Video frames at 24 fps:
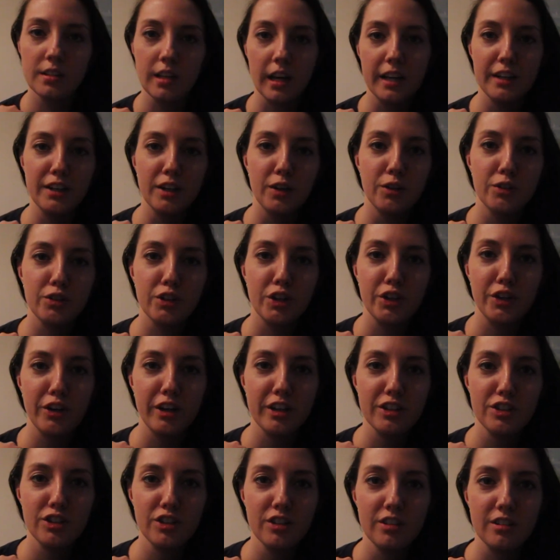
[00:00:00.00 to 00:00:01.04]
Side note, don't you
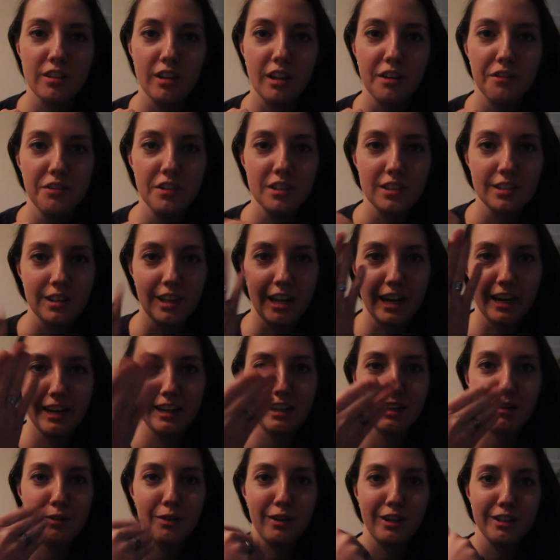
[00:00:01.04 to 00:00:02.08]
guys just love this
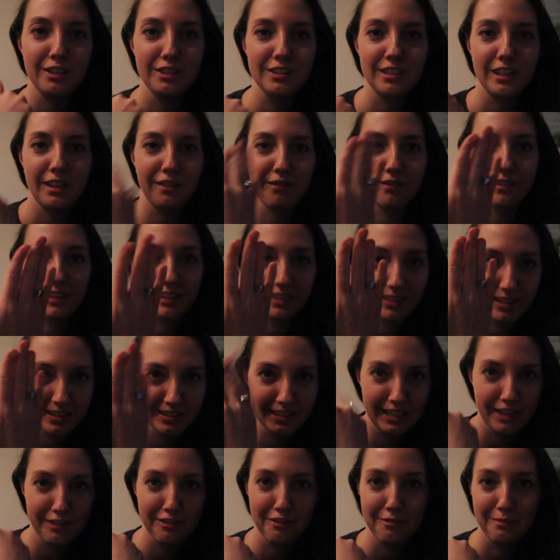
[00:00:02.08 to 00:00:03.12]
lighting where I just have like
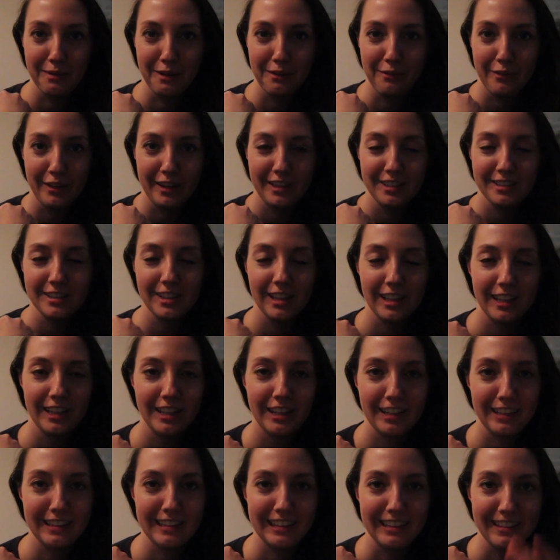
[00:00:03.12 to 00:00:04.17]
this half of my face
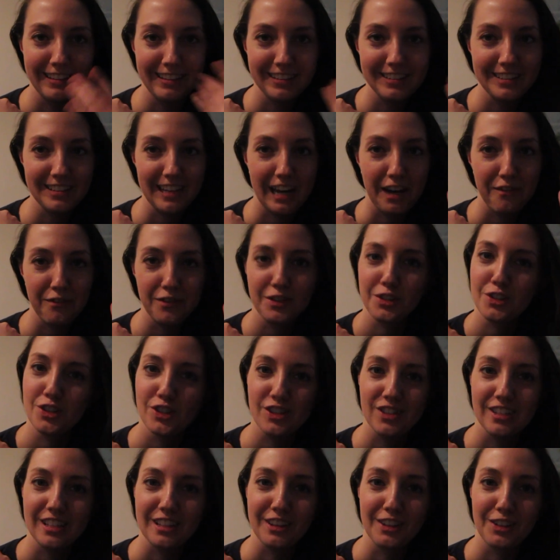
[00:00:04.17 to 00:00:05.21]
lit and then this half is
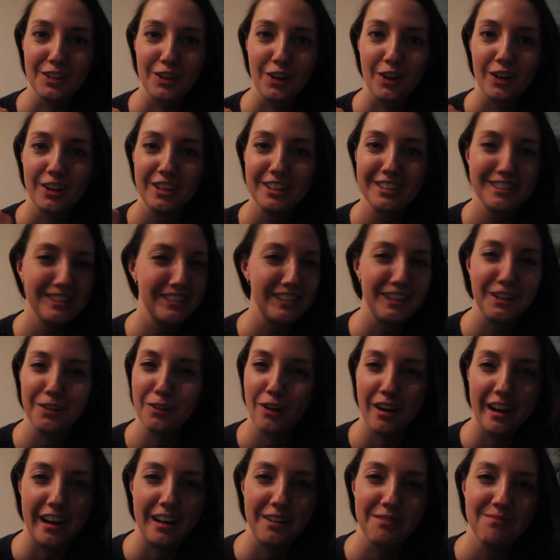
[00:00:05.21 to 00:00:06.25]
just in the dark? Isn't it
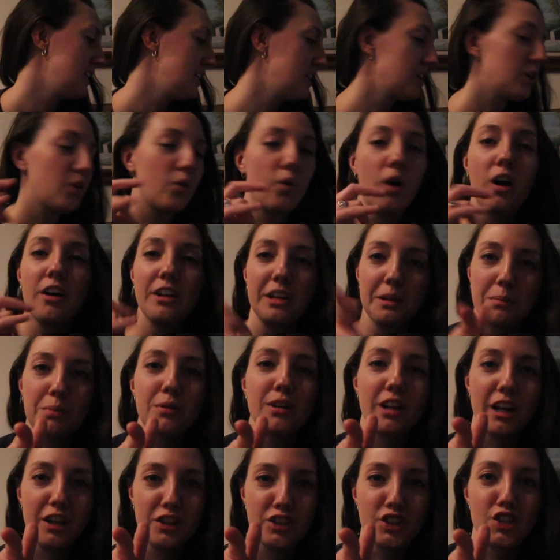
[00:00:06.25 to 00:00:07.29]
great? Quality
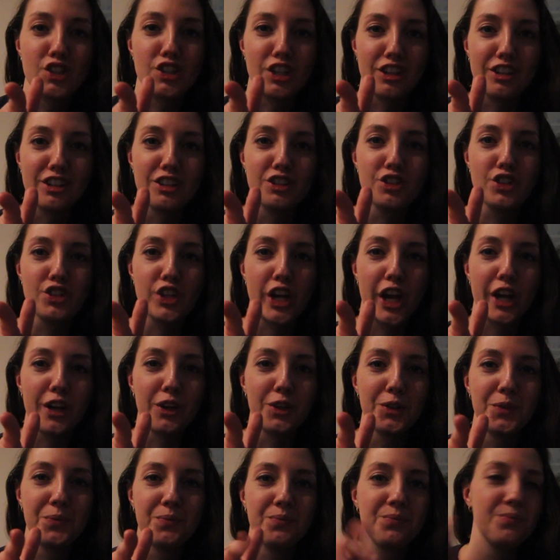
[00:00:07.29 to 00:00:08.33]
productions on this
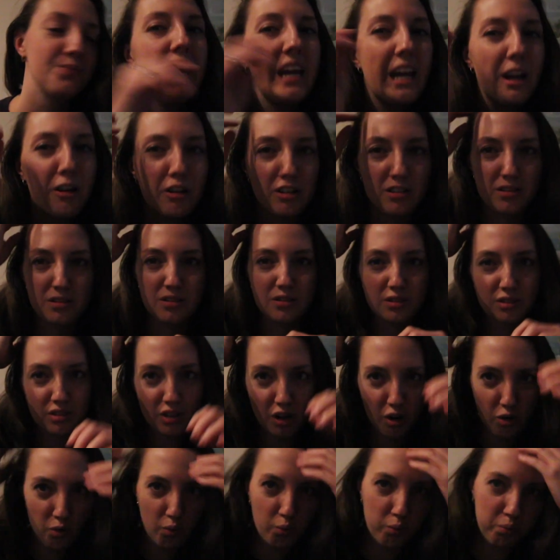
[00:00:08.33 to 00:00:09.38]
channel. Hair is
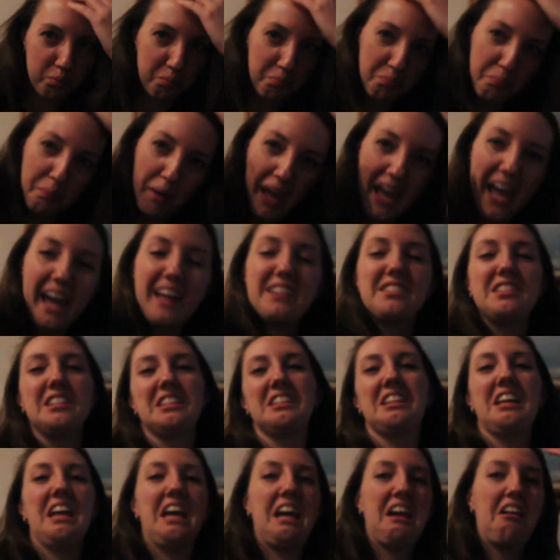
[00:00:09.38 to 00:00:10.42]
so bad
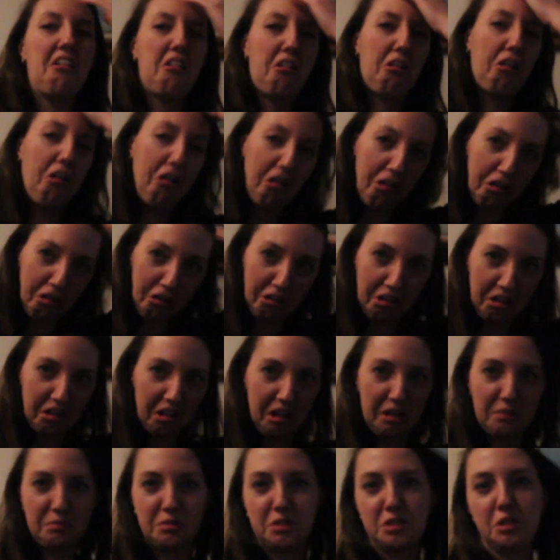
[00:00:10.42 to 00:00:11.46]
today. Ugh,
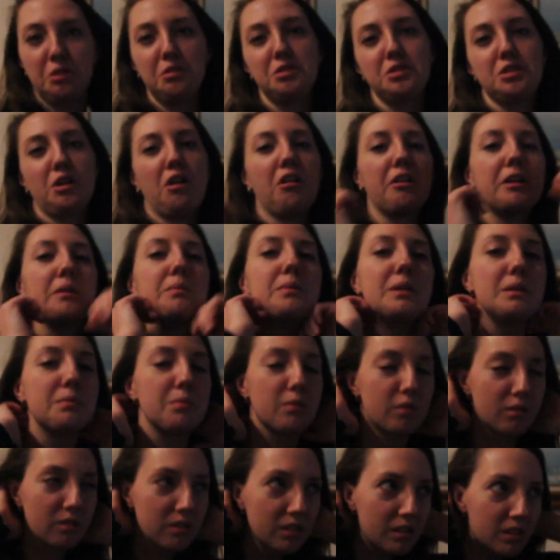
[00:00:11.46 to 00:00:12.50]
I'm so sorry,
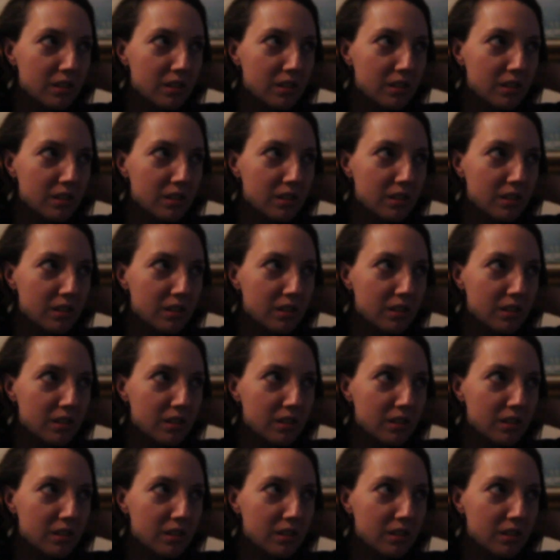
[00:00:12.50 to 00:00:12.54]
people.